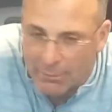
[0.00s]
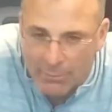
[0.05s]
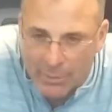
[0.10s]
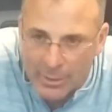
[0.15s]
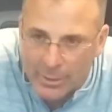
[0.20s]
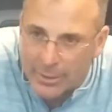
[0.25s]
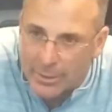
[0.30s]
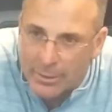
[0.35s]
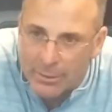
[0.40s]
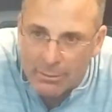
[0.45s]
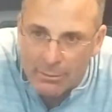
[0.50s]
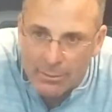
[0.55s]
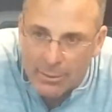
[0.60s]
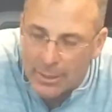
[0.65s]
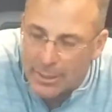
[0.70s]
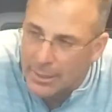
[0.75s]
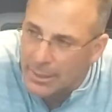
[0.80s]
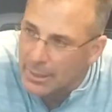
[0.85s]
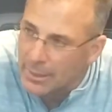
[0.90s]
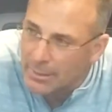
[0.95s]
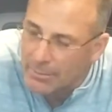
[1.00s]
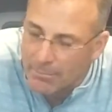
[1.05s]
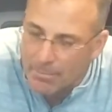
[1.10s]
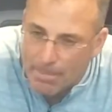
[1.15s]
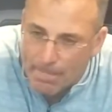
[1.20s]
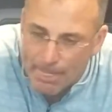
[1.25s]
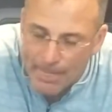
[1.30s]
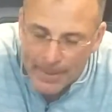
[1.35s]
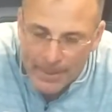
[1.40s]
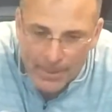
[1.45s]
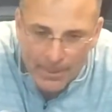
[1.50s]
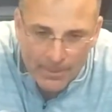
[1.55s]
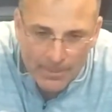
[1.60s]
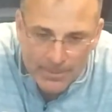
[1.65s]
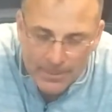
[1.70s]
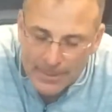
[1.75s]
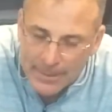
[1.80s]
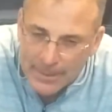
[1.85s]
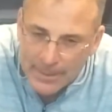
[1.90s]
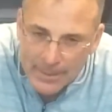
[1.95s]
I really do. You know,
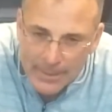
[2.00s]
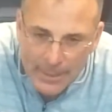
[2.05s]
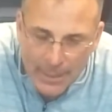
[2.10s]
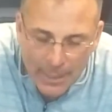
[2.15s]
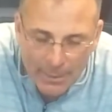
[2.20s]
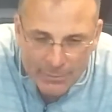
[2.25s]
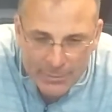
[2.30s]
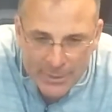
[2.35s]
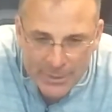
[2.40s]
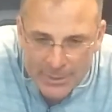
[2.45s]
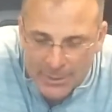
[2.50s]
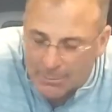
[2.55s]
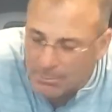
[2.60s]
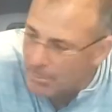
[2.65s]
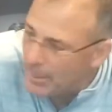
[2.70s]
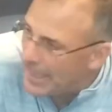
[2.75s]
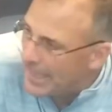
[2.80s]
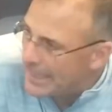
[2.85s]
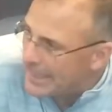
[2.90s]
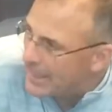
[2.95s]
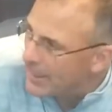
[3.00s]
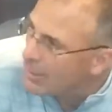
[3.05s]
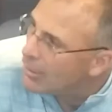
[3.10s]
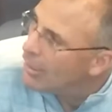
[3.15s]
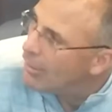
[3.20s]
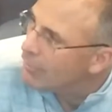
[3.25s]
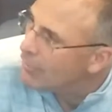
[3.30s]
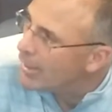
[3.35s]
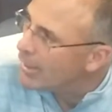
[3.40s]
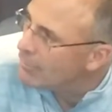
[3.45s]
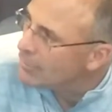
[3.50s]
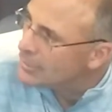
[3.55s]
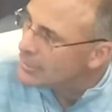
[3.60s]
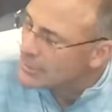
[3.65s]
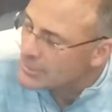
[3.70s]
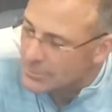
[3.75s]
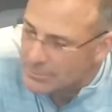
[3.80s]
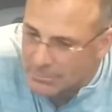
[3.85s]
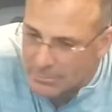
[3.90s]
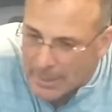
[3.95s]
I've seen some bad kickoff
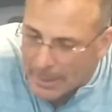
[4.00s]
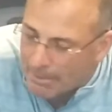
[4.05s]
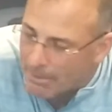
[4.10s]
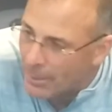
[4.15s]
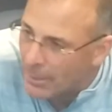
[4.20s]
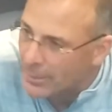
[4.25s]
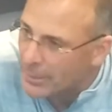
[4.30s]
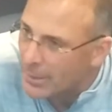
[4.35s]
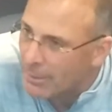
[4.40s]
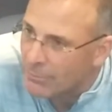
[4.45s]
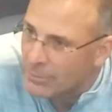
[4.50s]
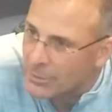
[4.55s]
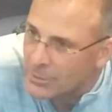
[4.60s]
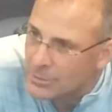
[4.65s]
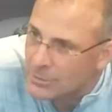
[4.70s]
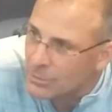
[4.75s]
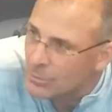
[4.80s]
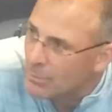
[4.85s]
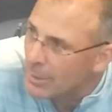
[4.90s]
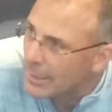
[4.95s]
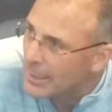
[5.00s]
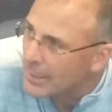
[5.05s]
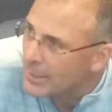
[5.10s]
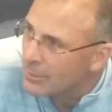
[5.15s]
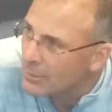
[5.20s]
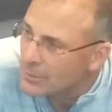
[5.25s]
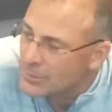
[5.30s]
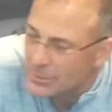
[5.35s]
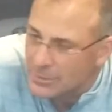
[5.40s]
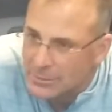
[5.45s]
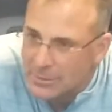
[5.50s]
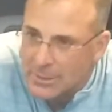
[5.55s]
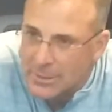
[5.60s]
coverages and punt coverages through my years.